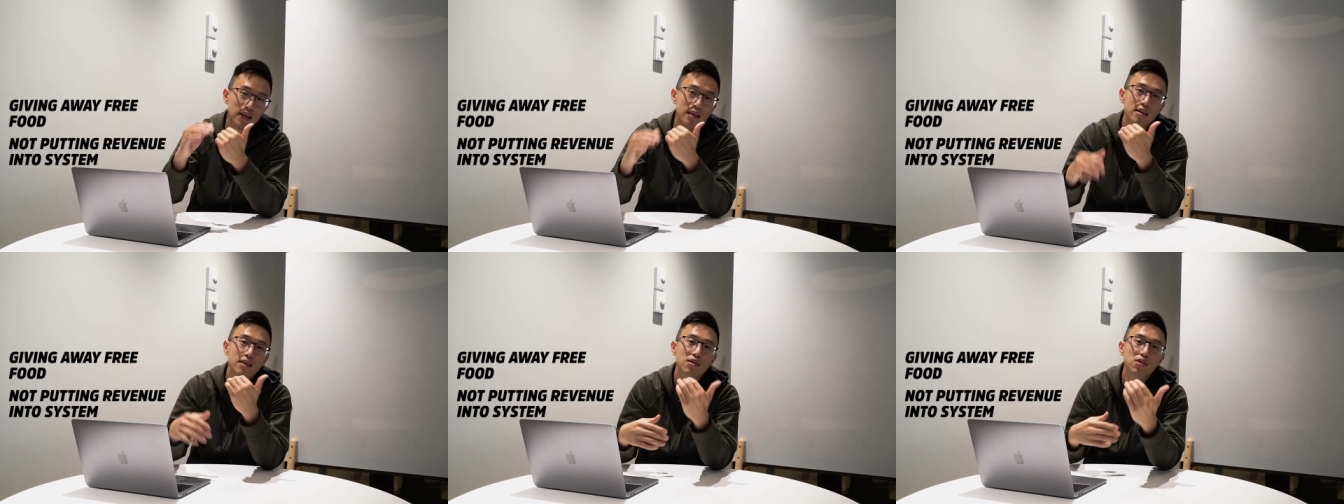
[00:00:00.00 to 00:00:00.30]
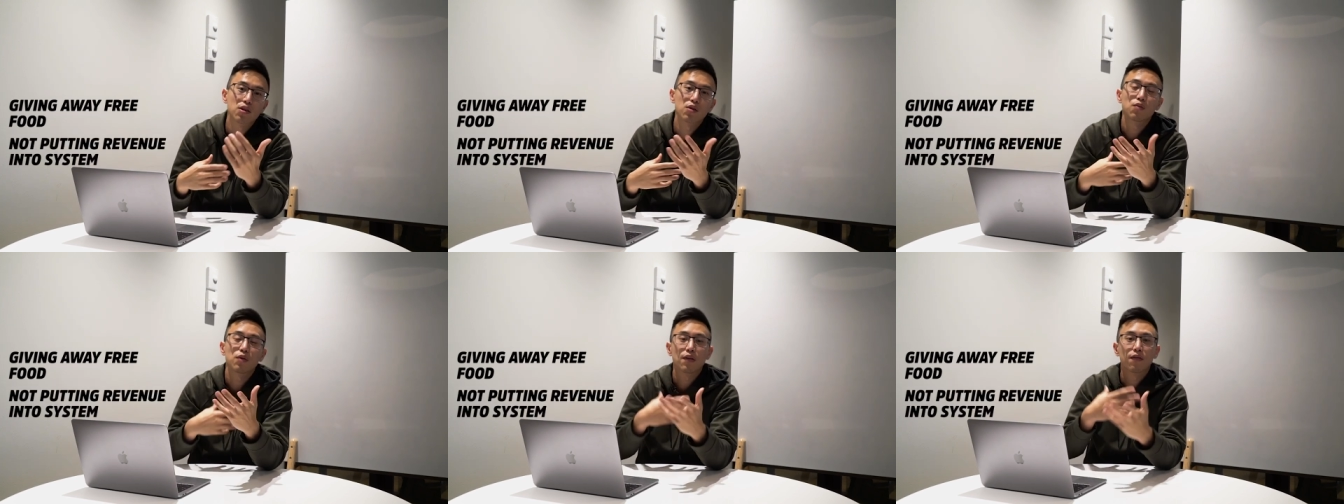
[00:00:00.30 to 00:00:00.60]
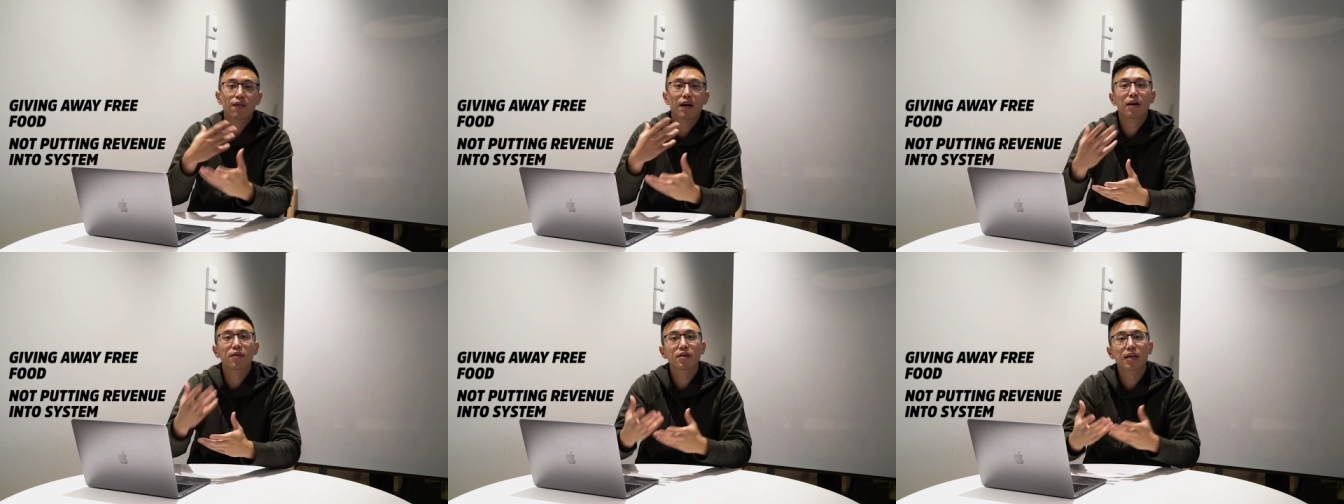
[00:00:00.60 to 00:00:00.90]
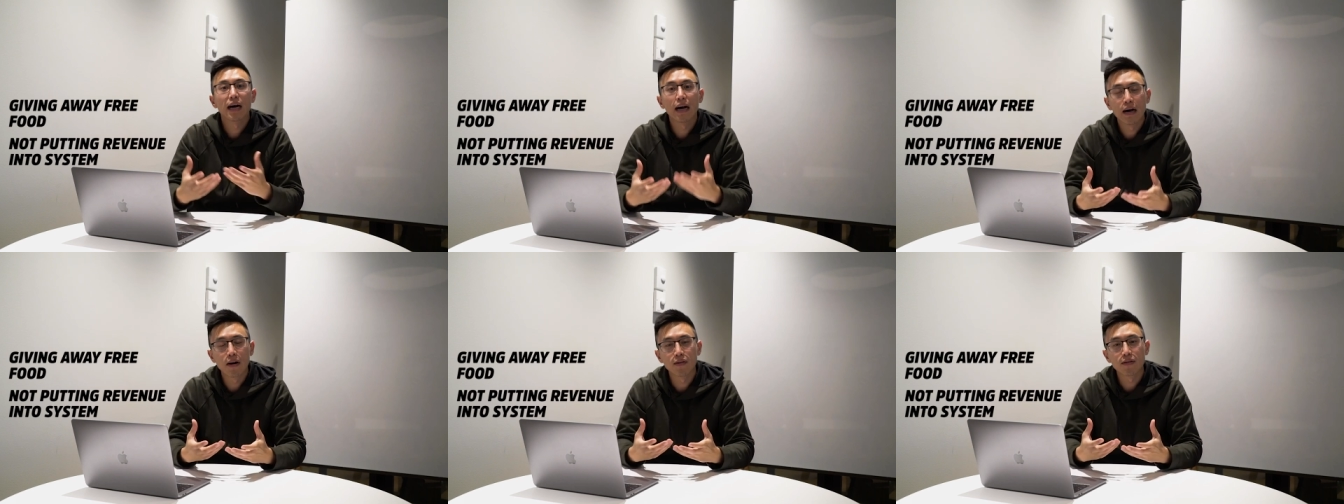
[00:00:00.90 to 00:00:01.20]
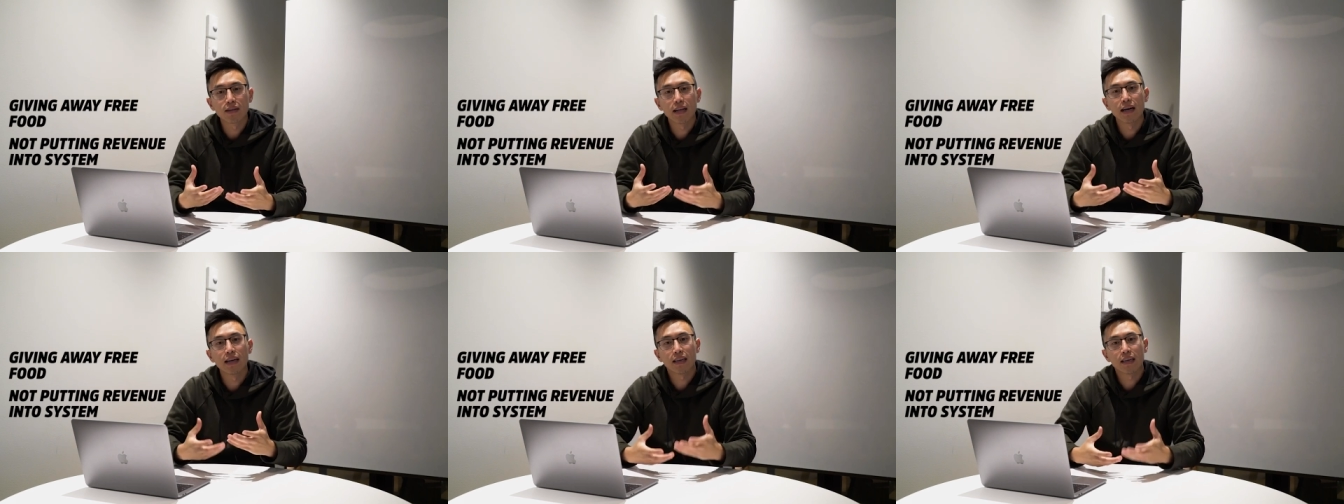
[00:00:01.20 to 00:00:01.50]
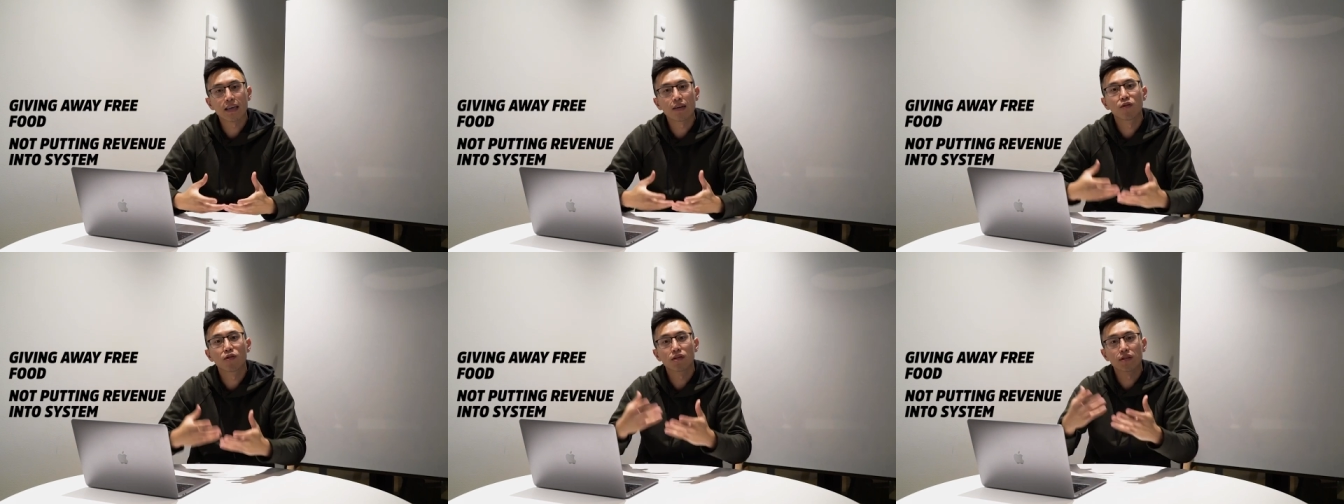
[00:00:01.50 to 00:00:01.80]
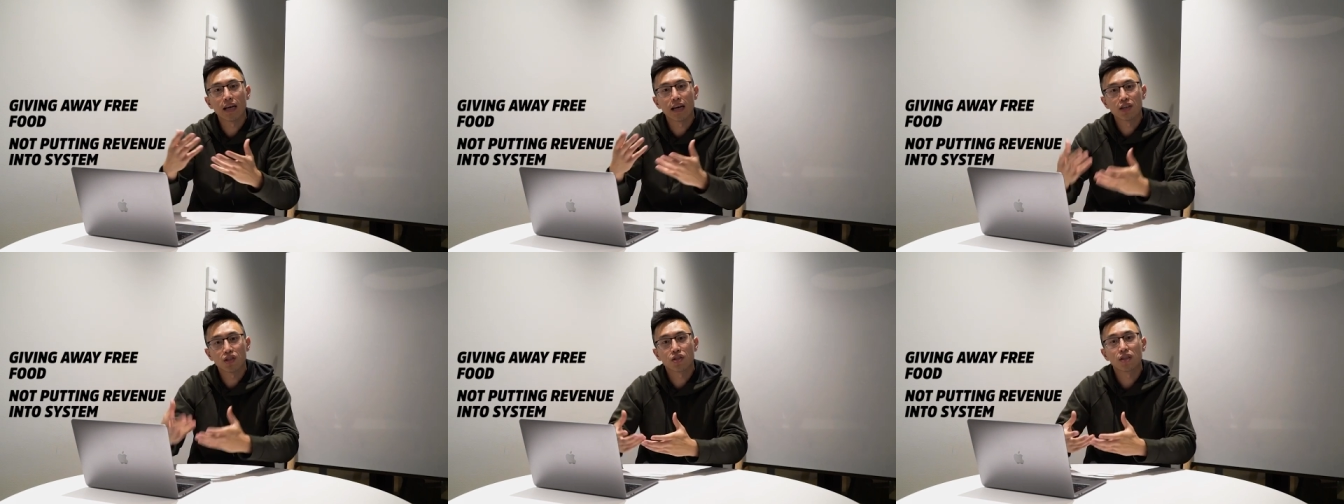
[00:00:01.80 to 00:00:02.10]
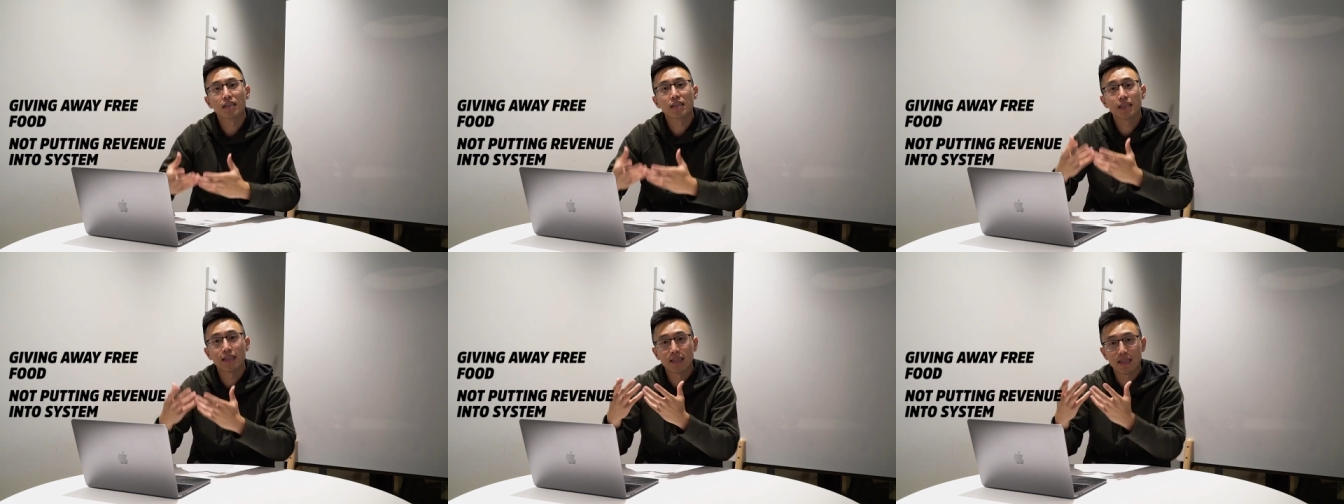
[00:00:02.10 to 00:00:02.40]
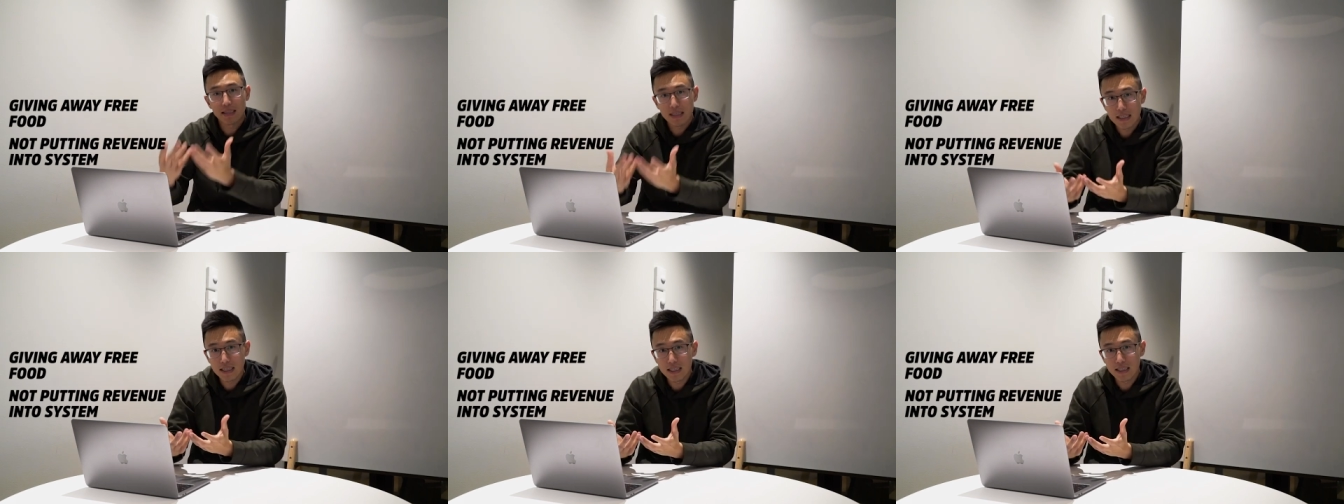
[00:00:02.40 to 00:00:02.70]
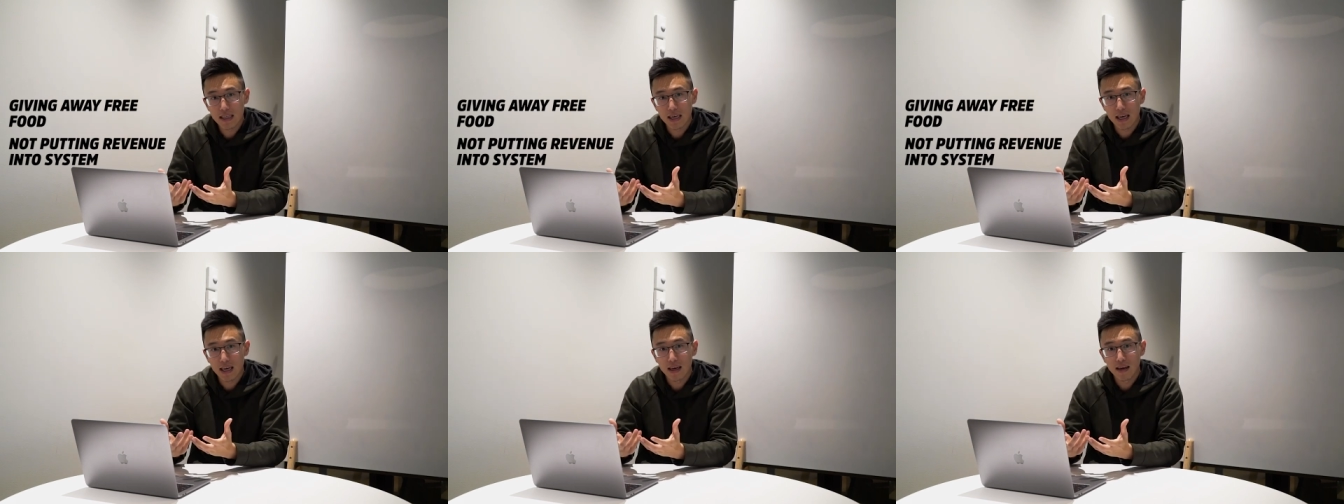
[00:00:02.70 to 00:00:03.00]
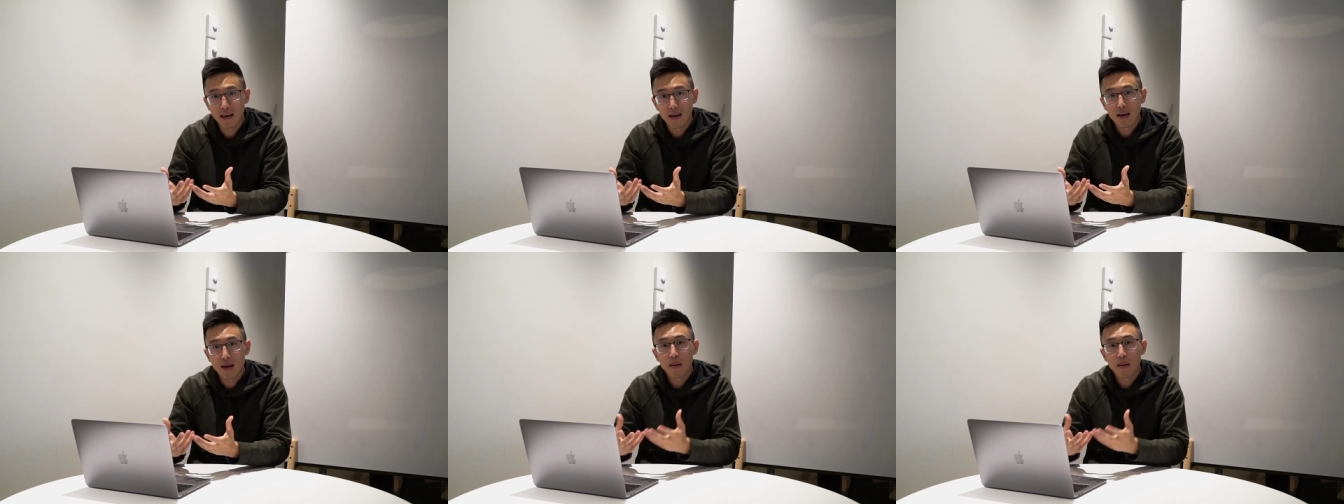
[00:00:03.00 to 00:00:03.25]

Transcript: And in turn, we found out that he was actually stealing